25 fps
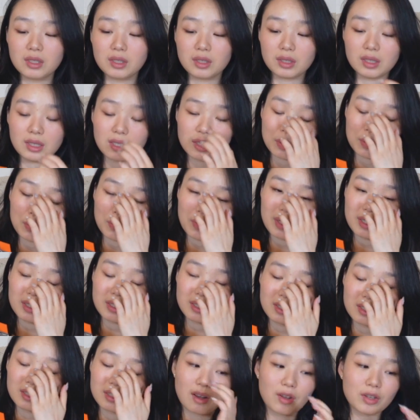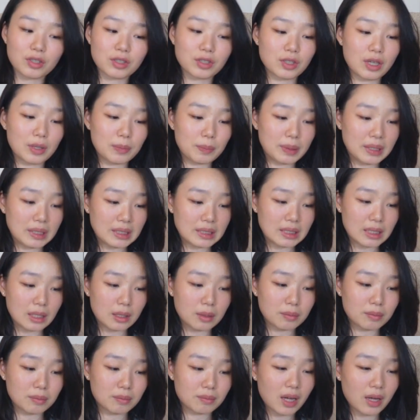So this one also I picked
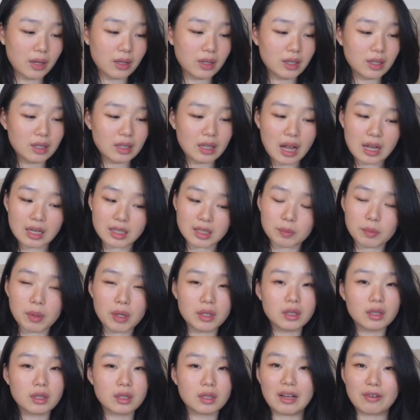up, I think last month.